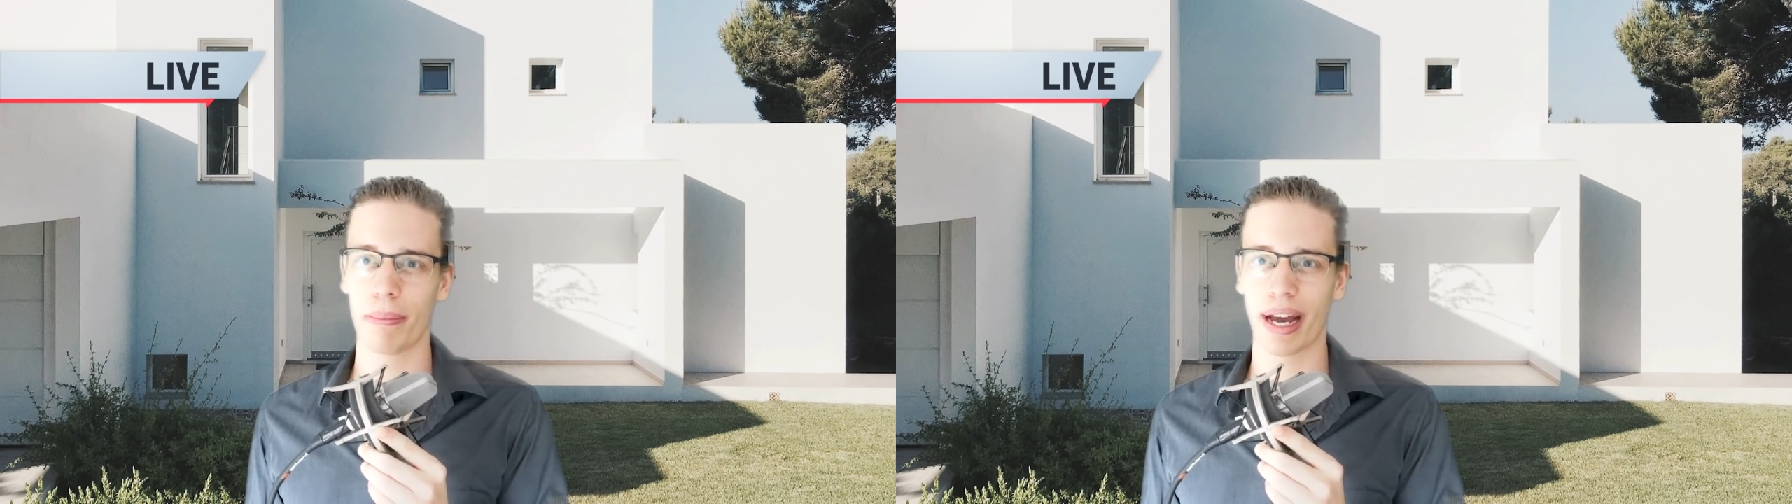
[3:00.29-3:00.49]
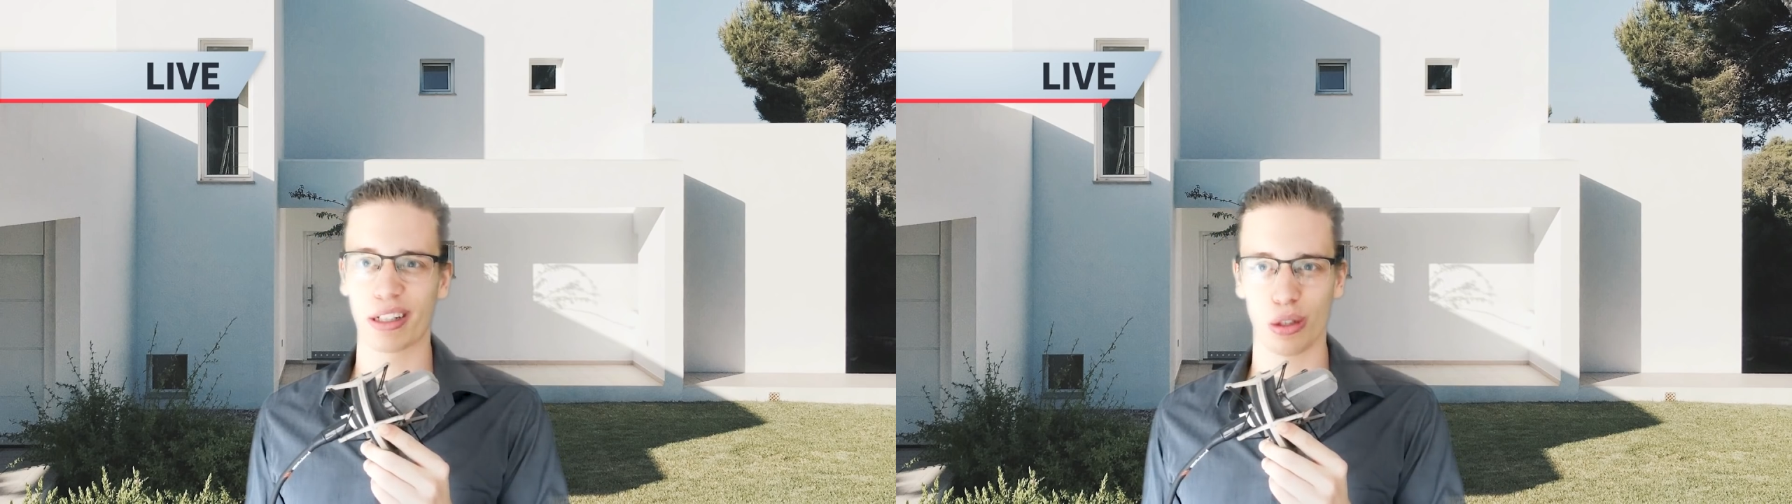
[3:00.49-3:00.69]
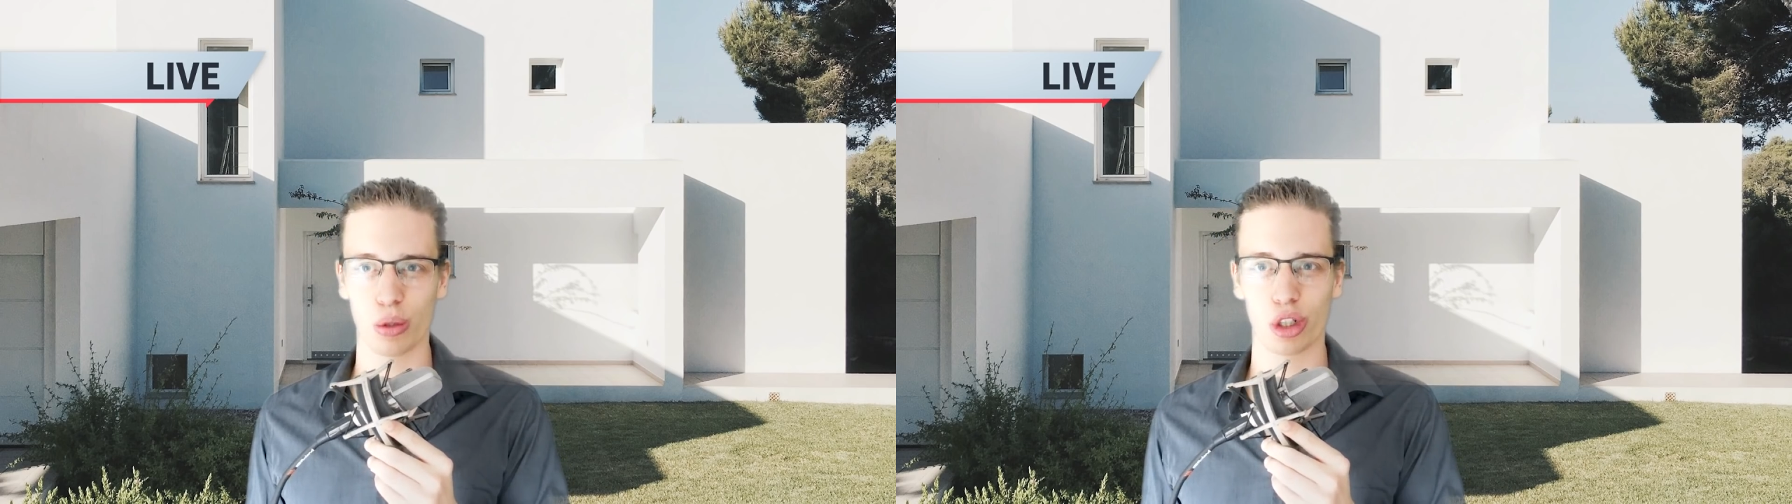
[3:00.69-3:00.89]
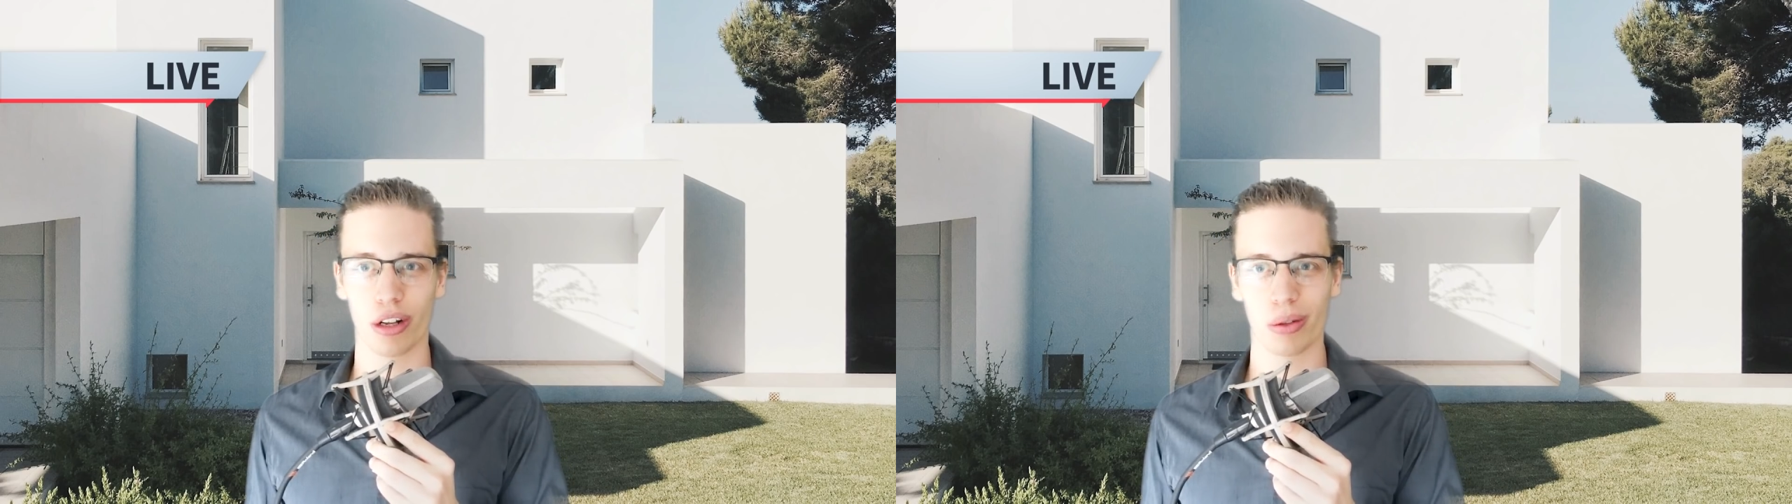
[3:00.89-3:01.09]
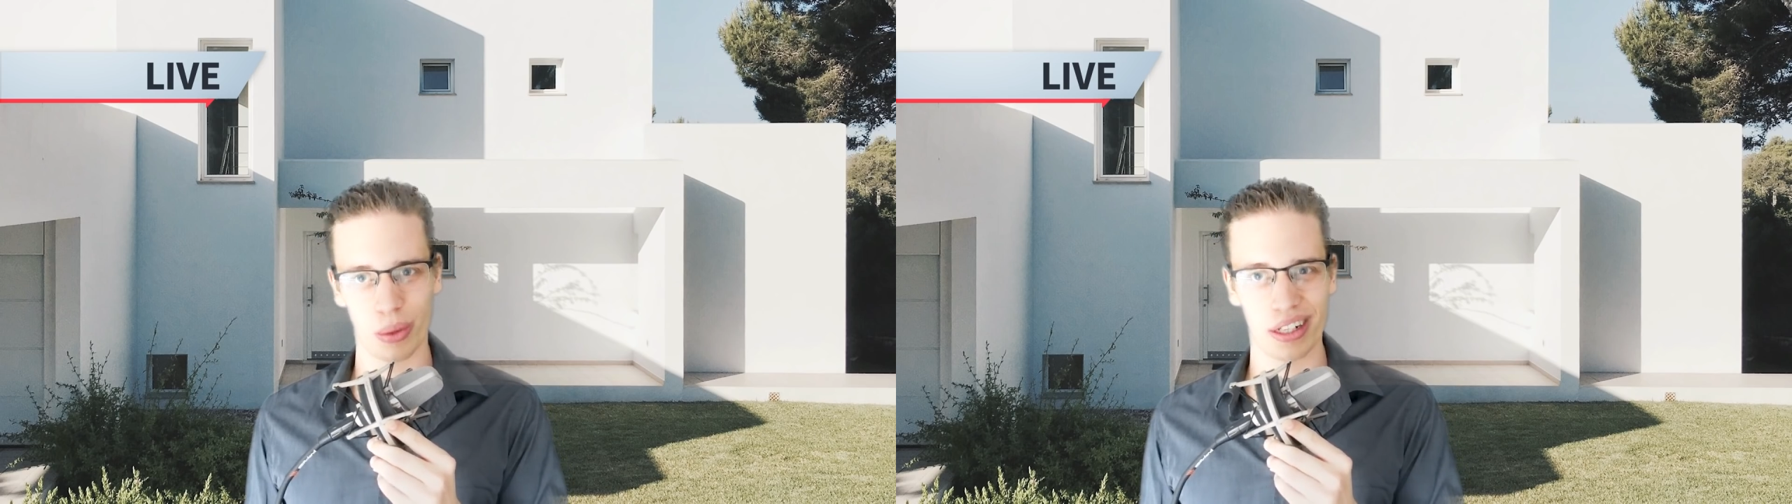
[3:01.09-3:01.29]
Back to you,
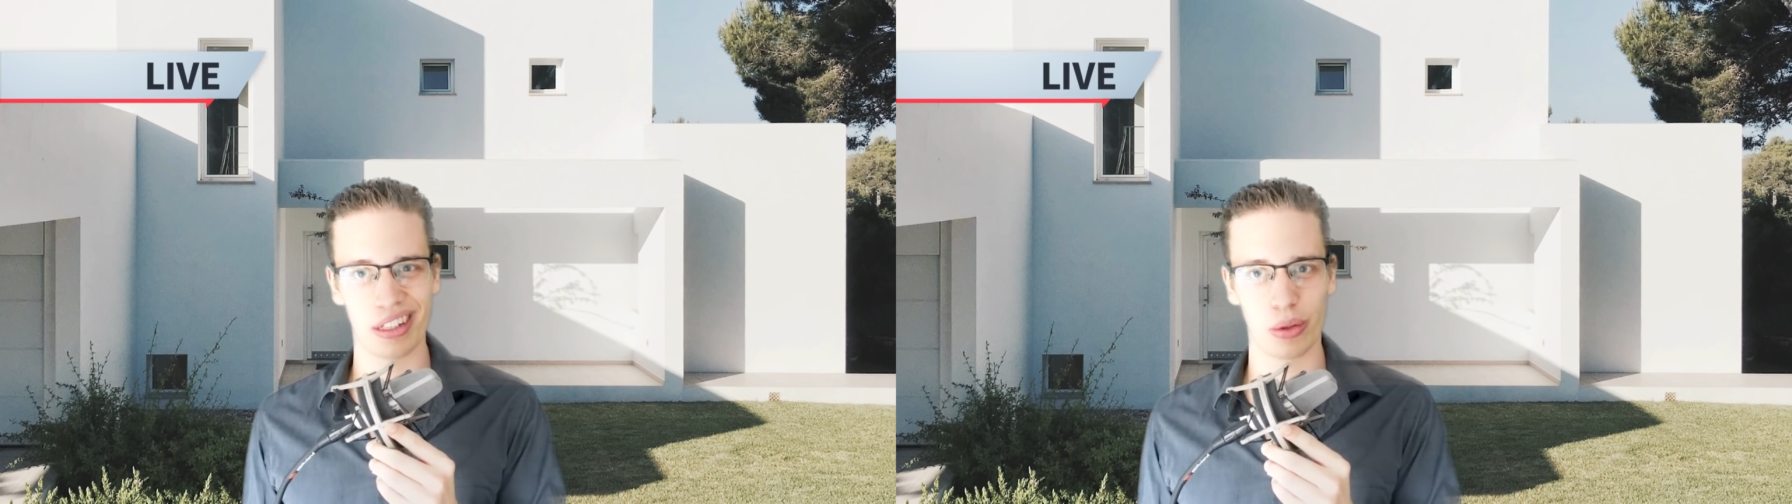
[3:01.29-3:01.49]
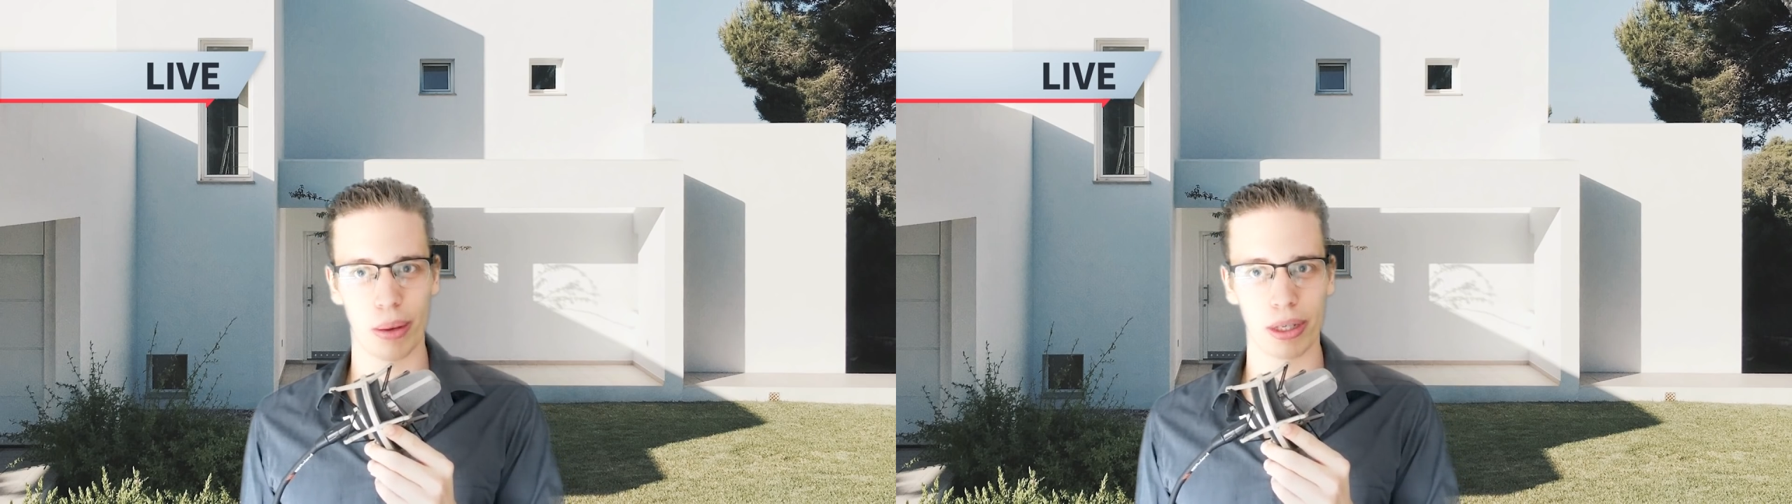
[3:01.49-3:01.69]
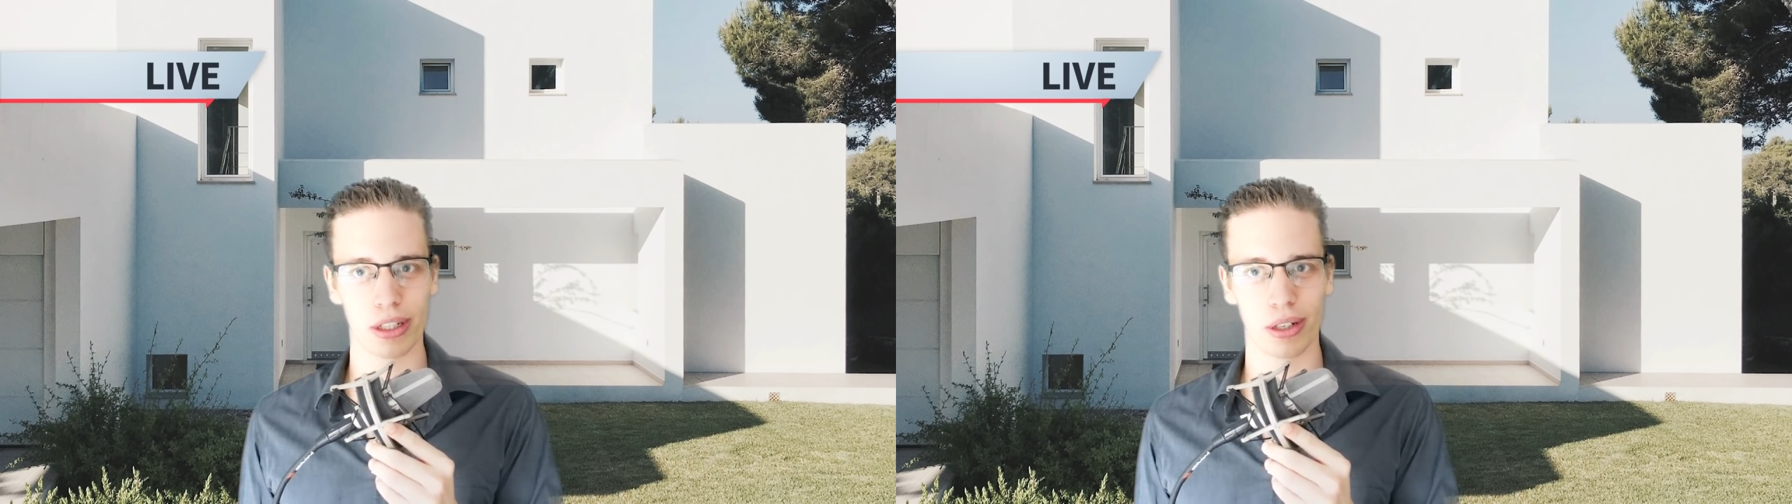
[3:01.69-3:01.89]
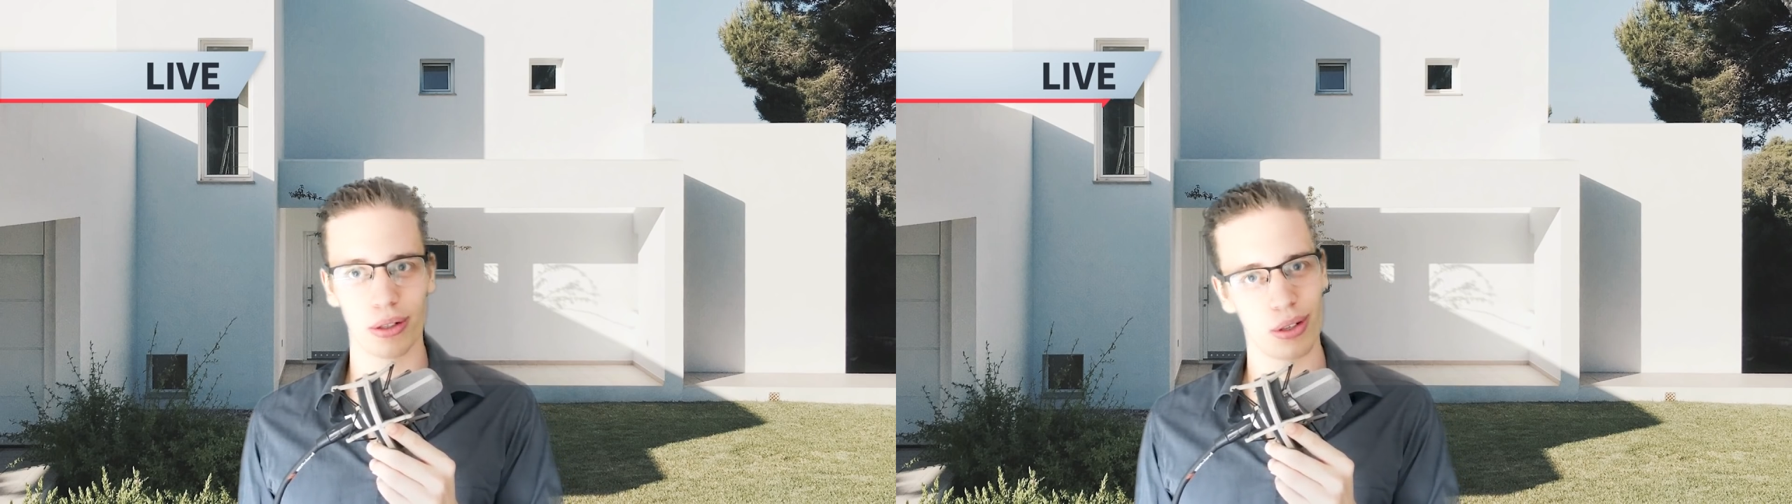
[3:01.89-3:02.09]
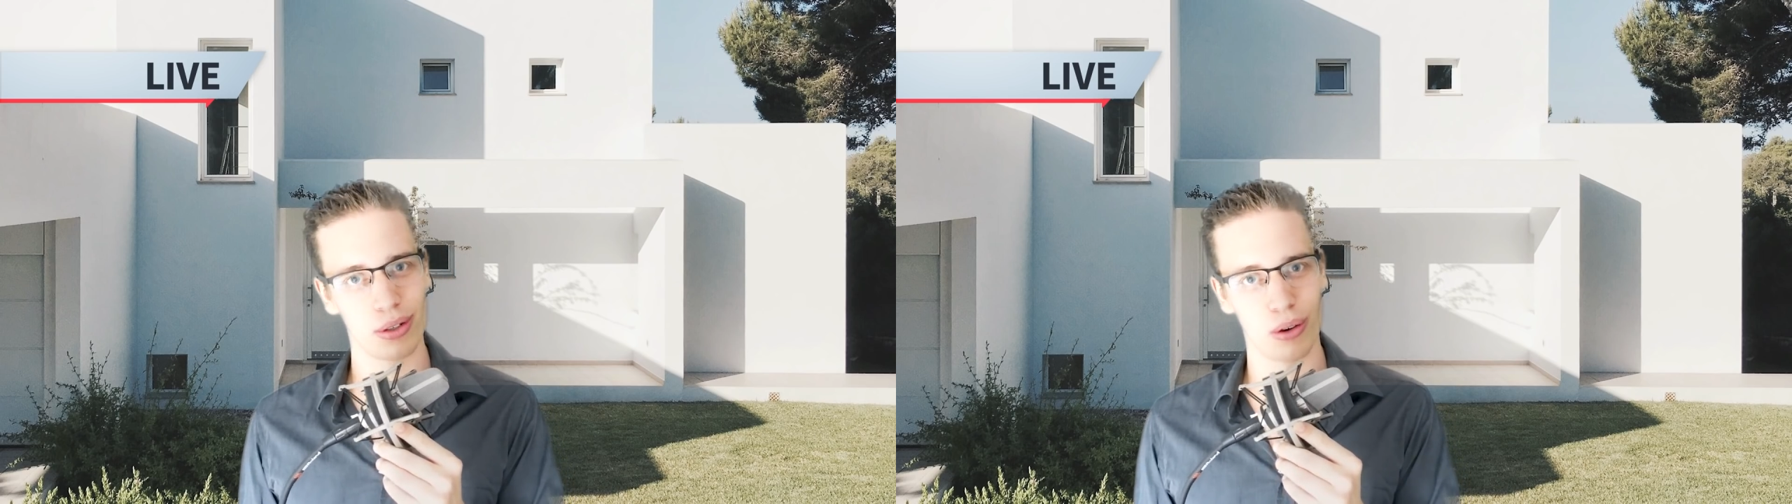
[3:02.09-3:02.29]
John, with a new
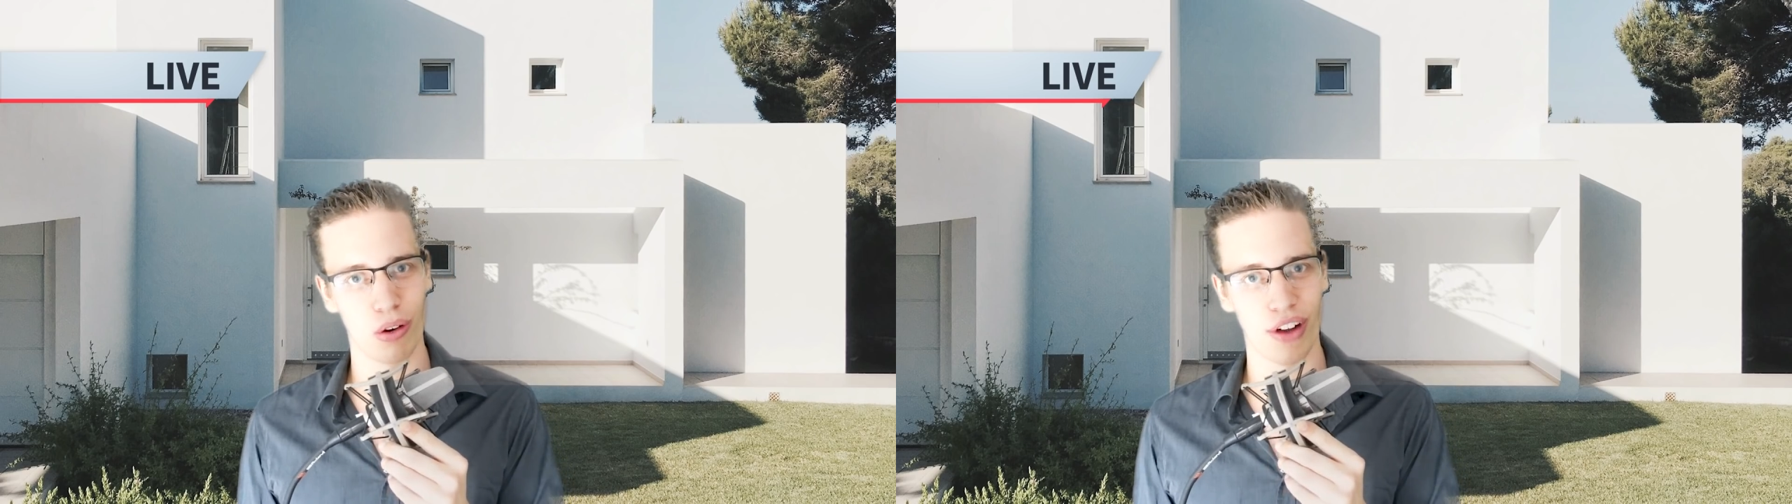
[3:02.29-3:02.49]
episode of